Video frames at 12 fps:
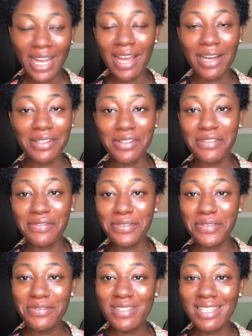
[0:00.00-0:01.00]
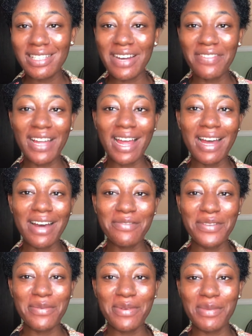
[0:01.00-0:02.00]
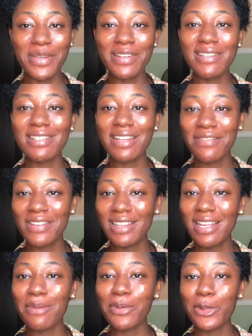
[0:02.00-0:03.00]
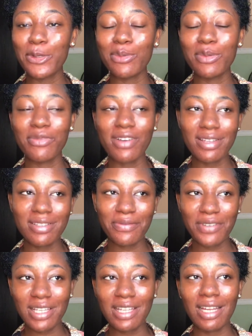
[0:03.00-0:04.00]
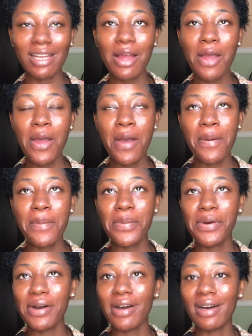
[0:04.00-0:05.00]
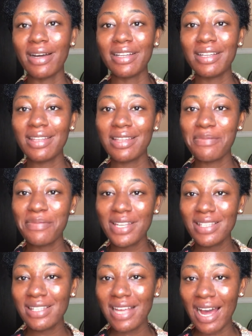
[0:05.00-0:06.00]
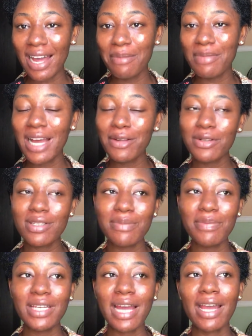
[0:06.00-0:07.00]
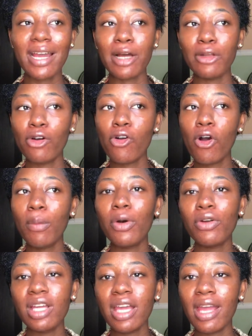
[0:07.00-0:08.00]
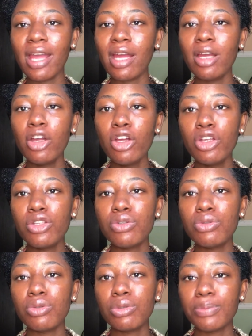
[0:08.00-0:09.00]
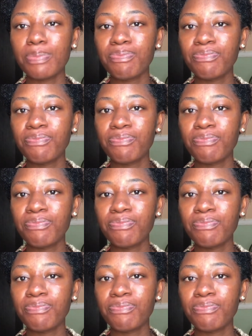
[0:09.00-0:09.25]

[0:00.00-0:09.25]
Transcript: I cannot even use it after I have my baby, because definitely I'm going to be breastfeeding. But in the meantime, that doesn't mean I cannot come on here to